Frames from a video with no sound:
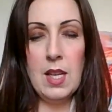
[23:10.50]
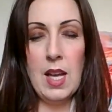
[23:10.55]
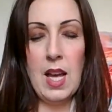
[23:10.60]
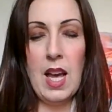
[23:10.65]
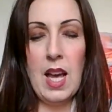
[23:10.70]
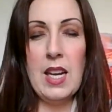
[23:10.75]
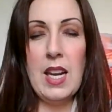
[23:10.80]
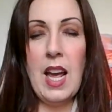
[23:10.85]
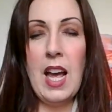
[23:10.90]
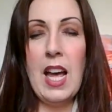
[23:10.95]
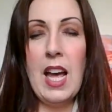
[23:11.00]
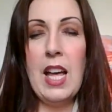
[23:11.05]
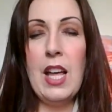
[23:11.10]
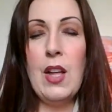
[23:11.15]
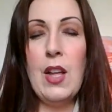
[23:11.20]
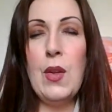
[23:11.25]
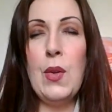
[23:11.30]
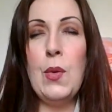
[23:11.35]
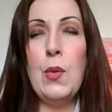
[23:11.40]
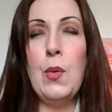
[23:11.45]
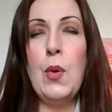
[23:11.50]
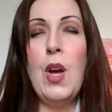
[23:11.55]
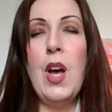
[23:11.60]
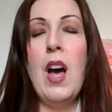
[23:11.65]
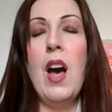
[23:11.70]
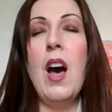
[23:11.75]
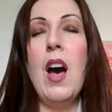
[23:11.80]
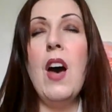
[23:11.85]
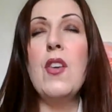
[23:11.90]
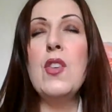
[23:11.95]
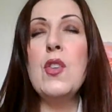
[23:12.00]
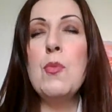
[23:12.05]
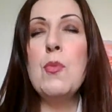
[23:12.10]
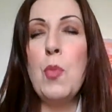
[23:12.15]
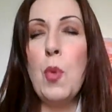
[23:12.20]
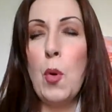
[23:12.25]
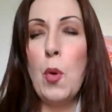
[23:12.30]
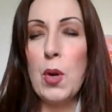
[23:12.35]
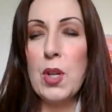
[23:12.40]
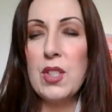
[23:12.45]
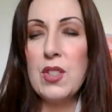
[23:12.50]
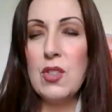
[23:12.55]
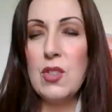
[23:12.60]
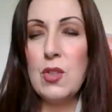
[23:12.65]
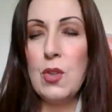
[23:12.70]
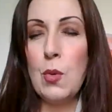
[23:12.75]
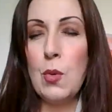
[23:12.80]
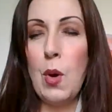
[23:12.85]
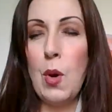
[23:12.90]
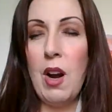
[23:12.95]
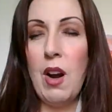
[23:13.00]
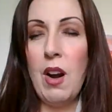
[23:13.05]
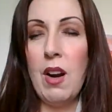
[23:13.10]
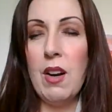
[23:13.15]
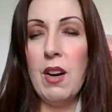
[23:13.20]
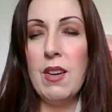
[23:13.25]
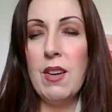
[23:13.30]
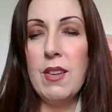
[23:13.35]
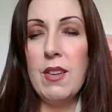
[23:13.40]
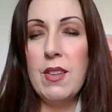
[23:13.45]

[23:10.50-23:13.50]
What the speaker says: and how unimportant you are.